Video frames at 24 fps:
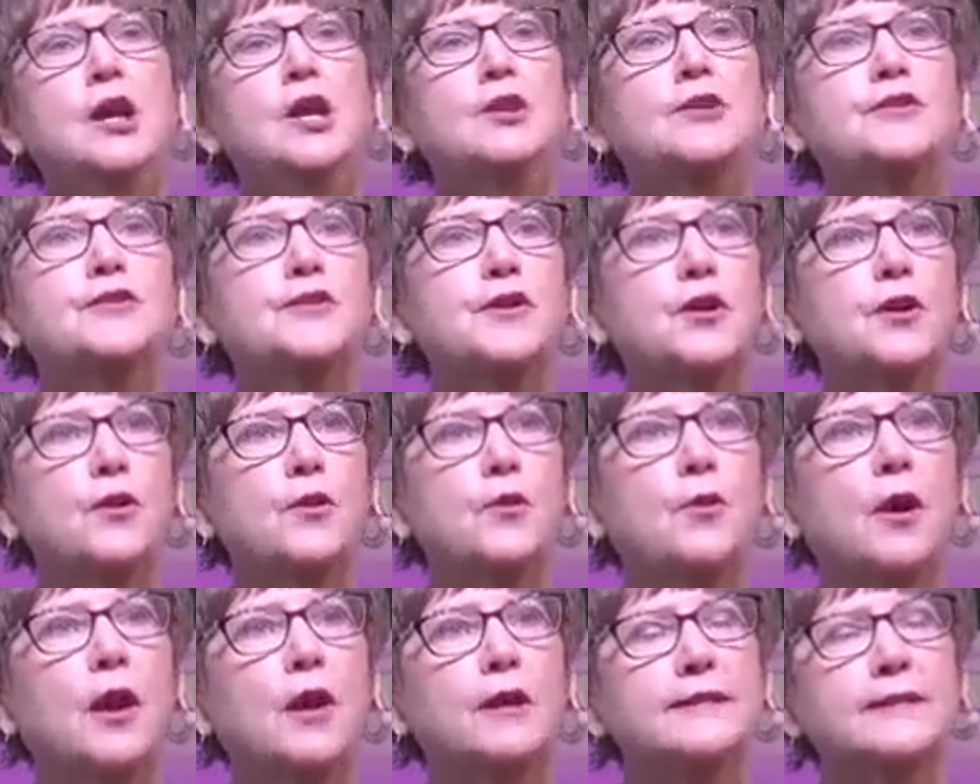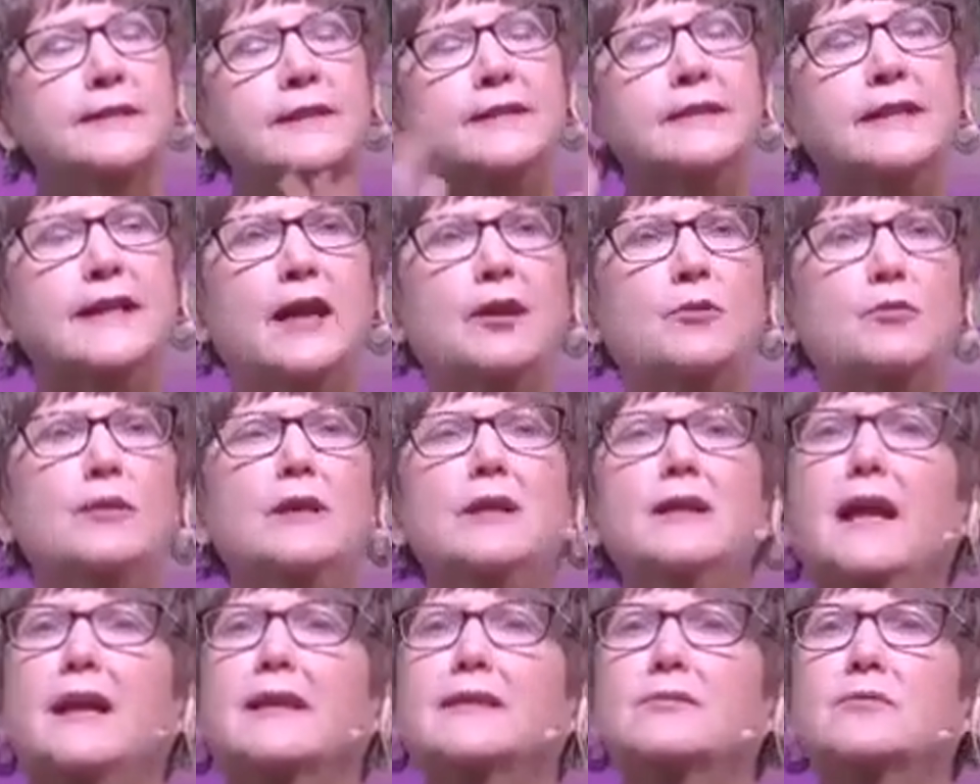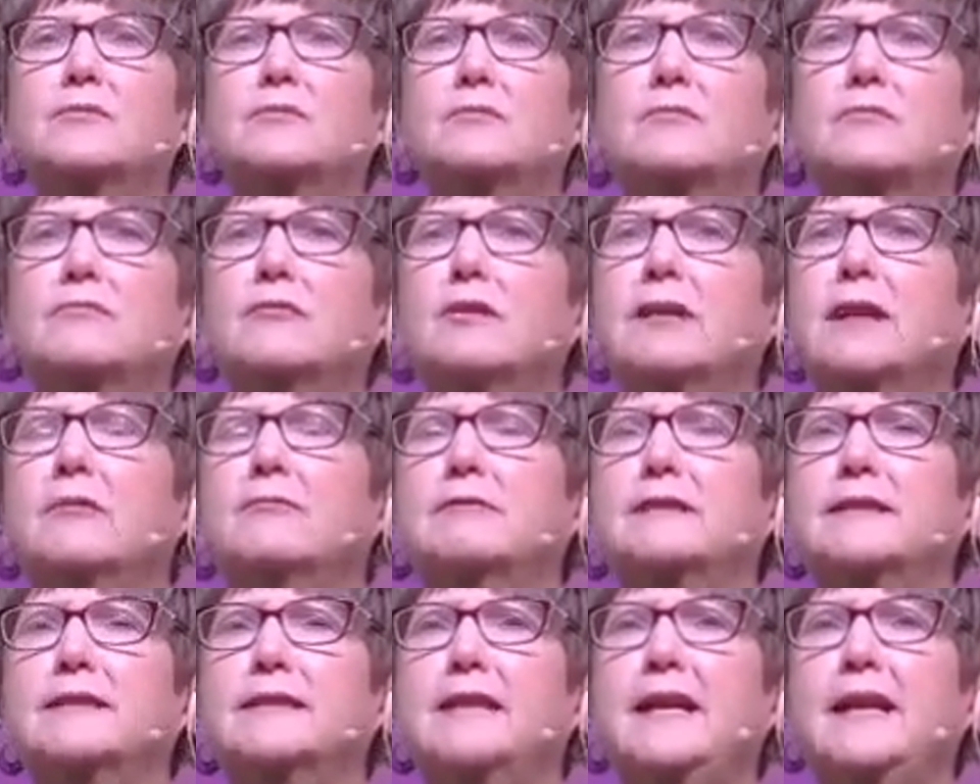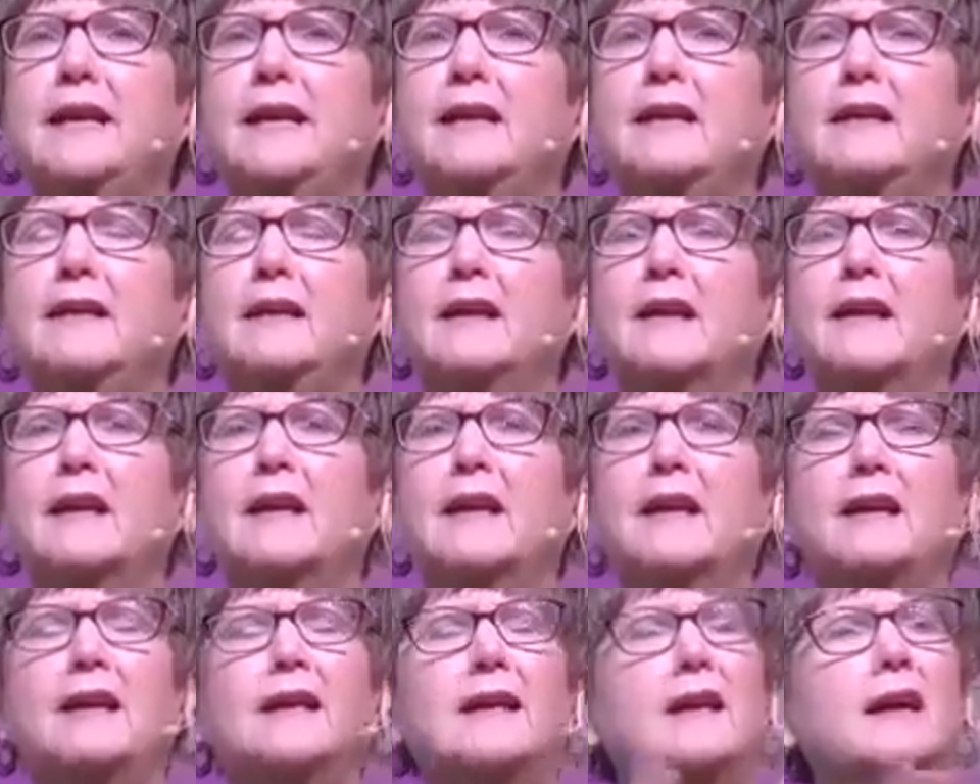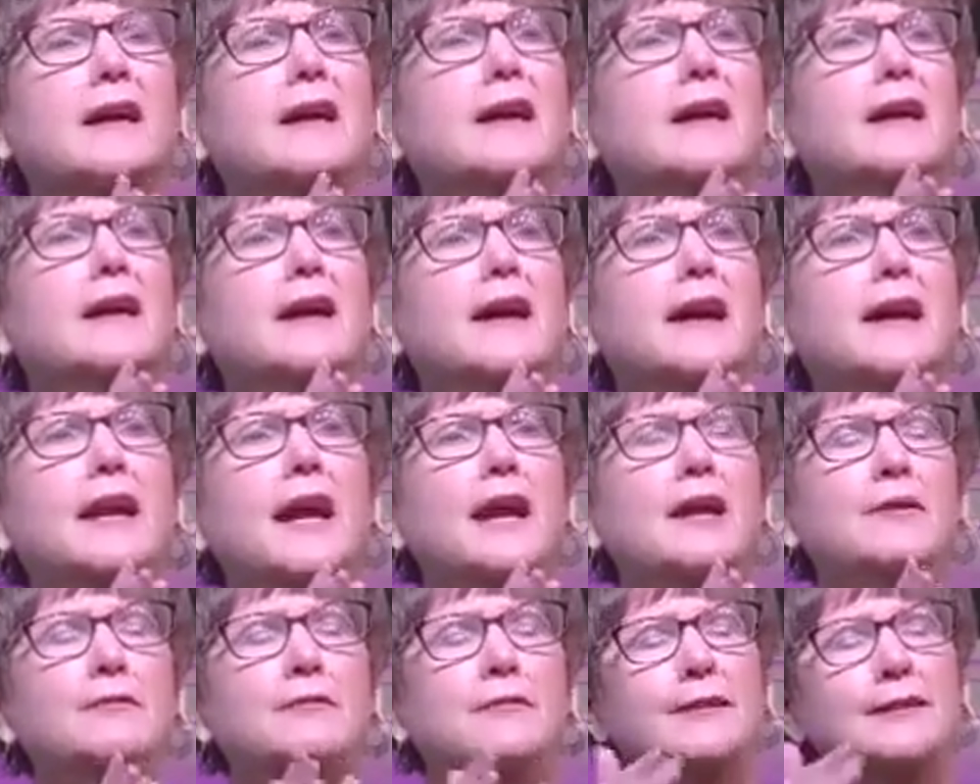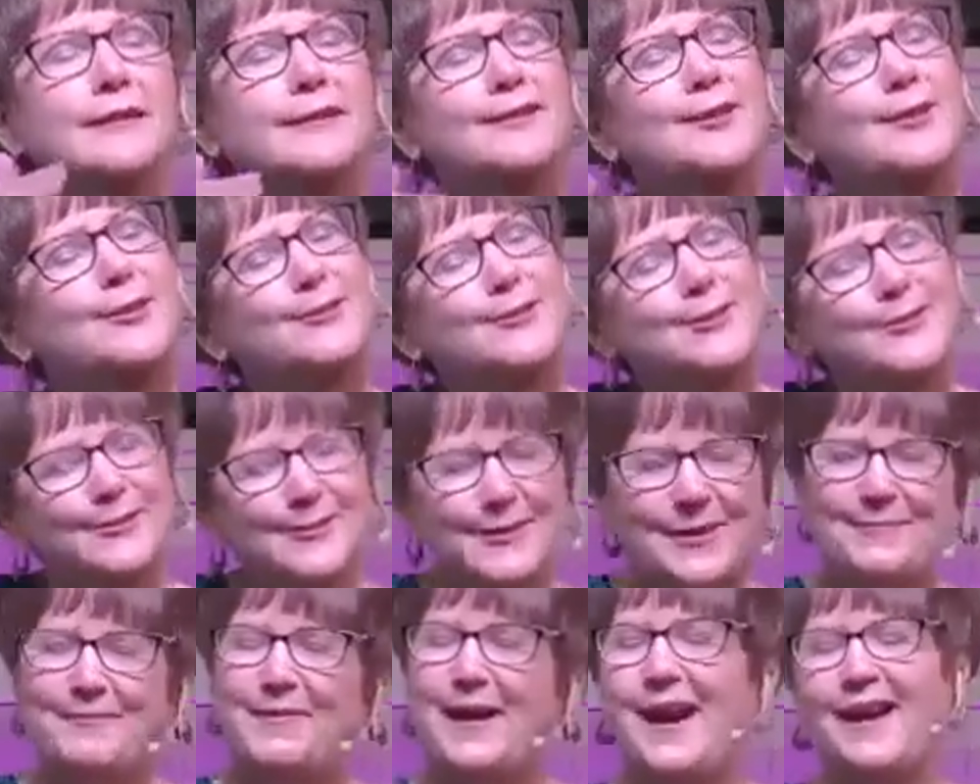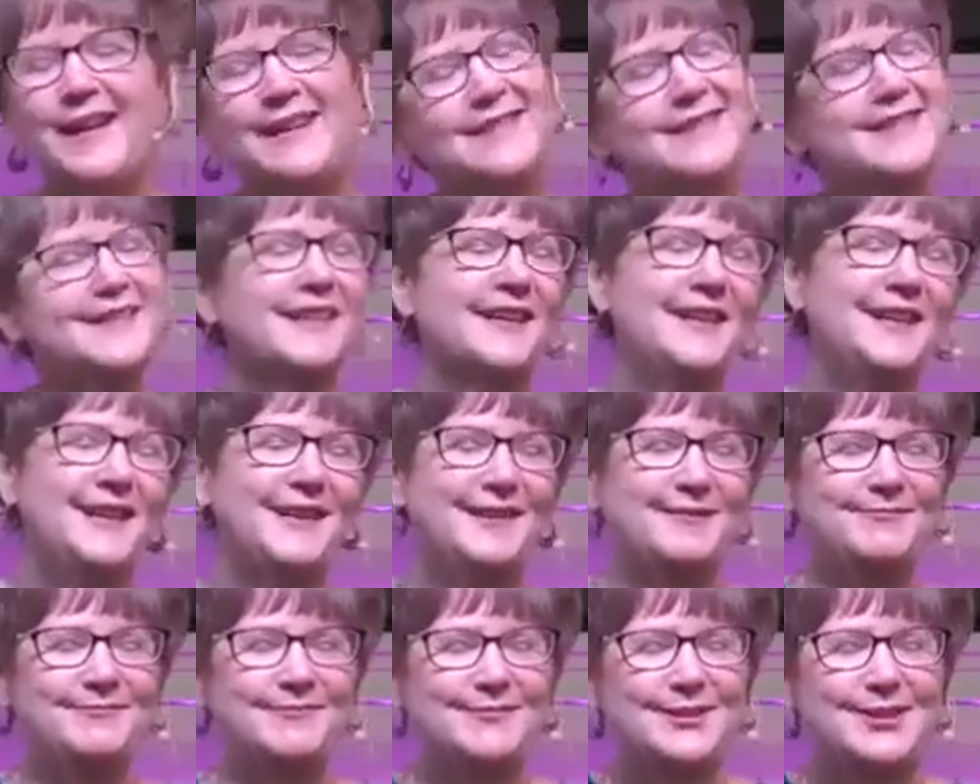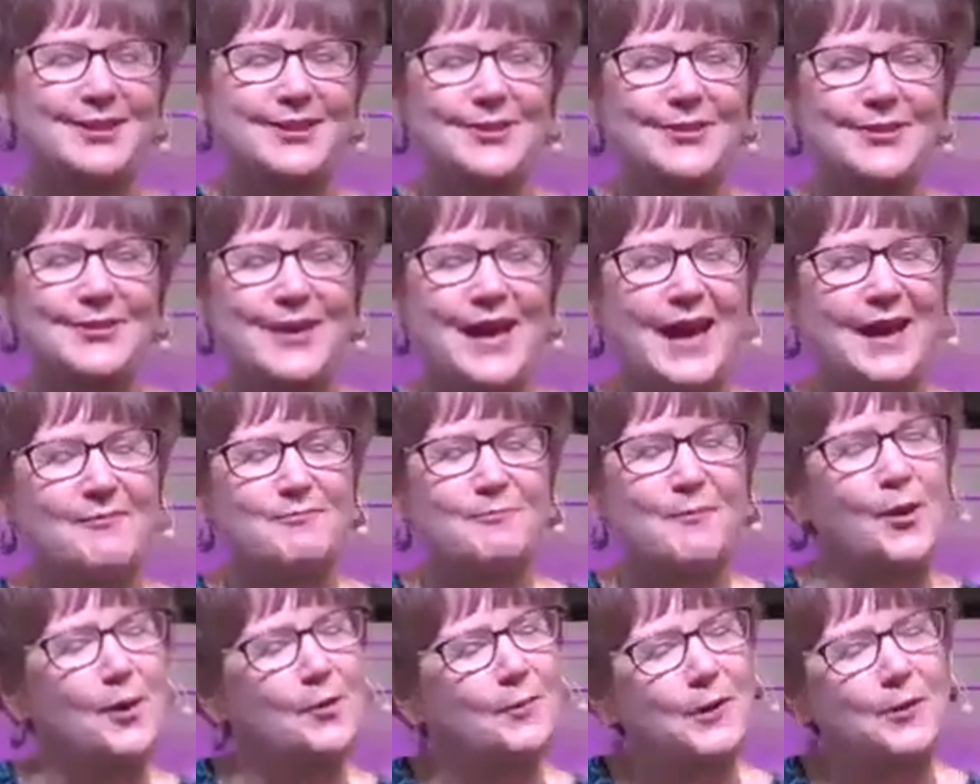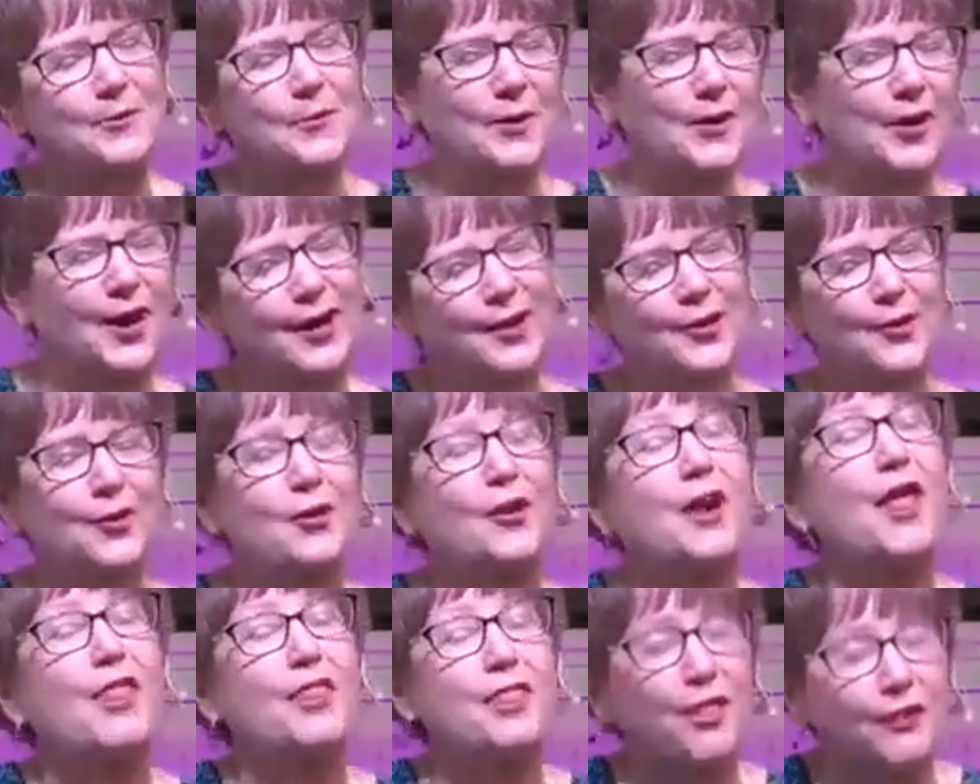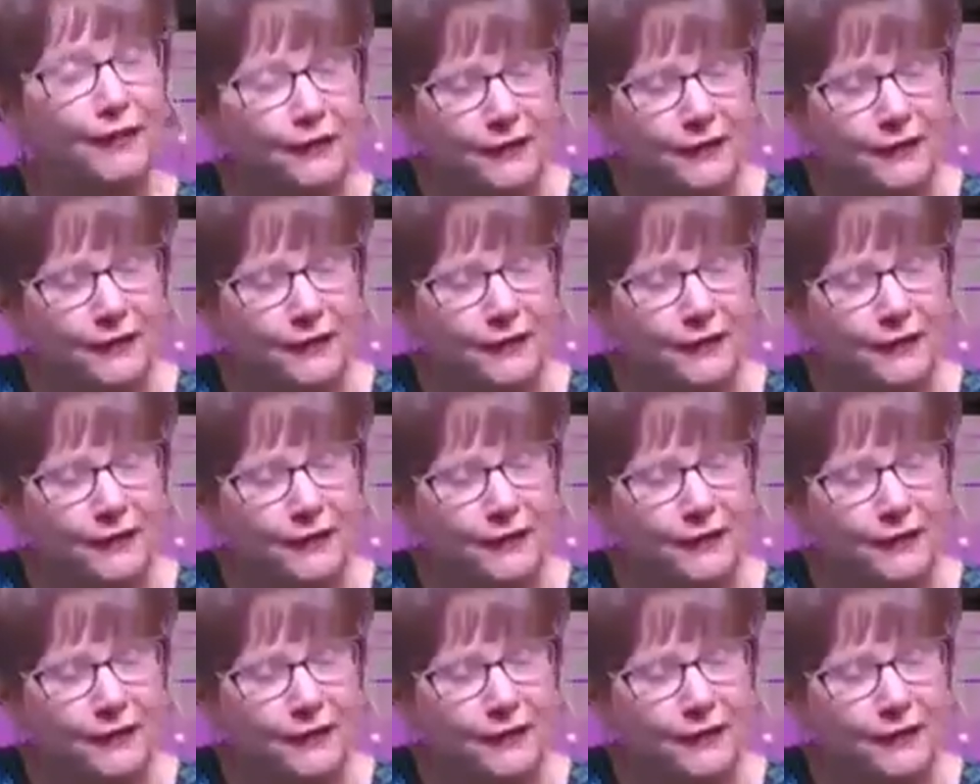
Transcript: So suddenly I realized what I was saying, and I went back in time to that moment where I heard the